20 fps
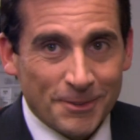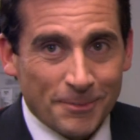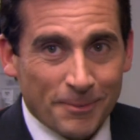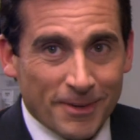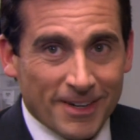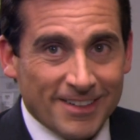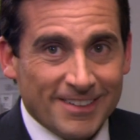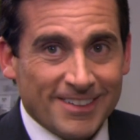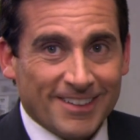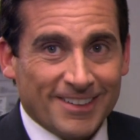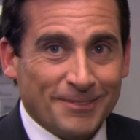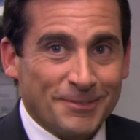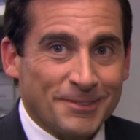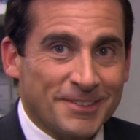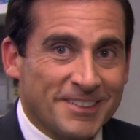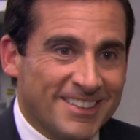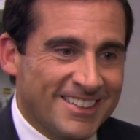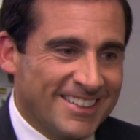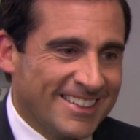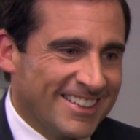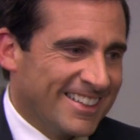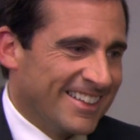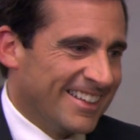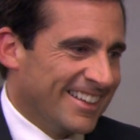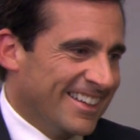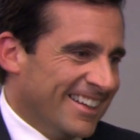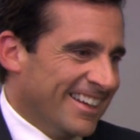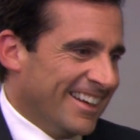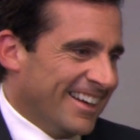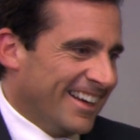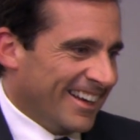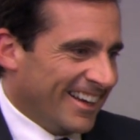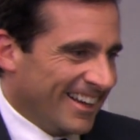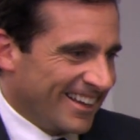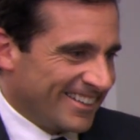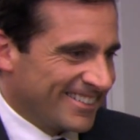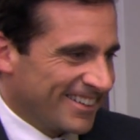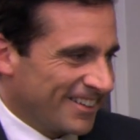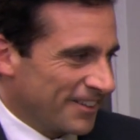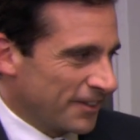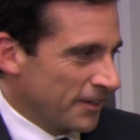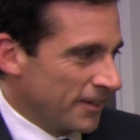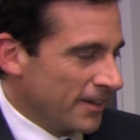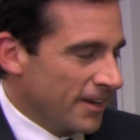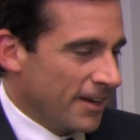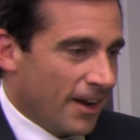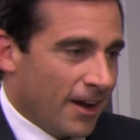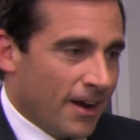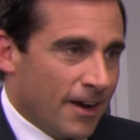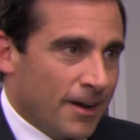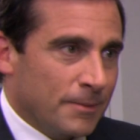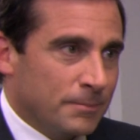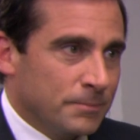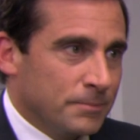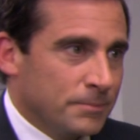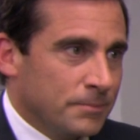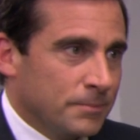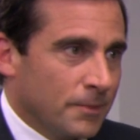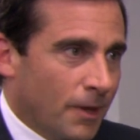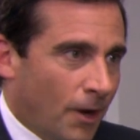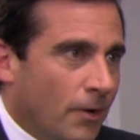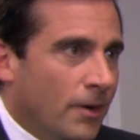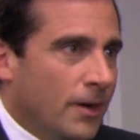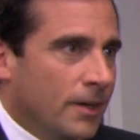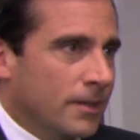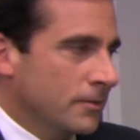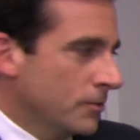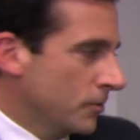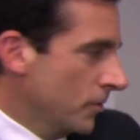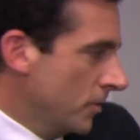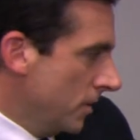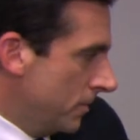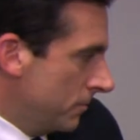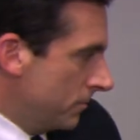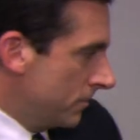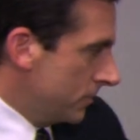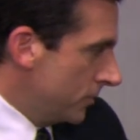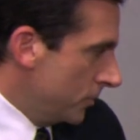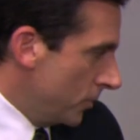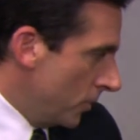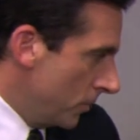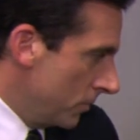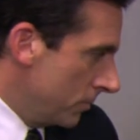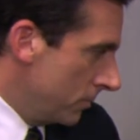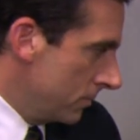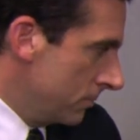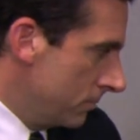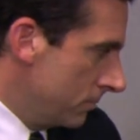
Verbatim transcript: too many times. It's all good. Um, all right, so good. So